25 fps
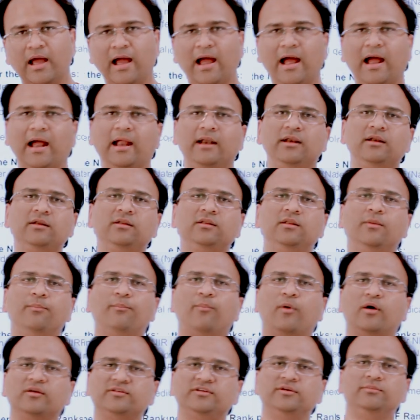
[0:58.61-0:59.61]
and the
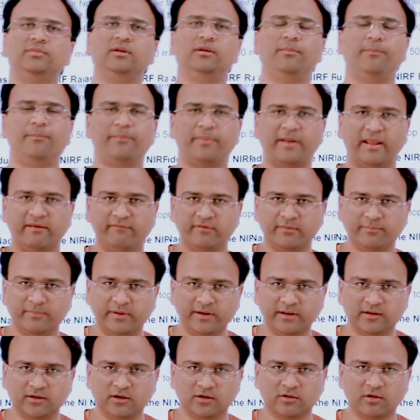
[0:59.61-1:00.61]
possible private
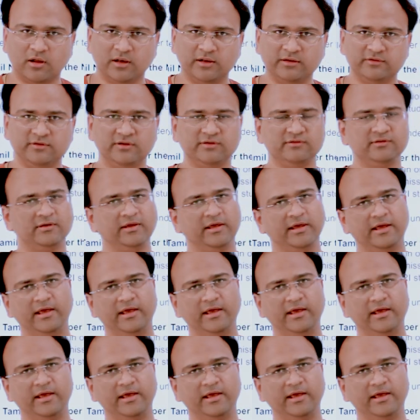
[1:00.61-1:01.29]
medical colleges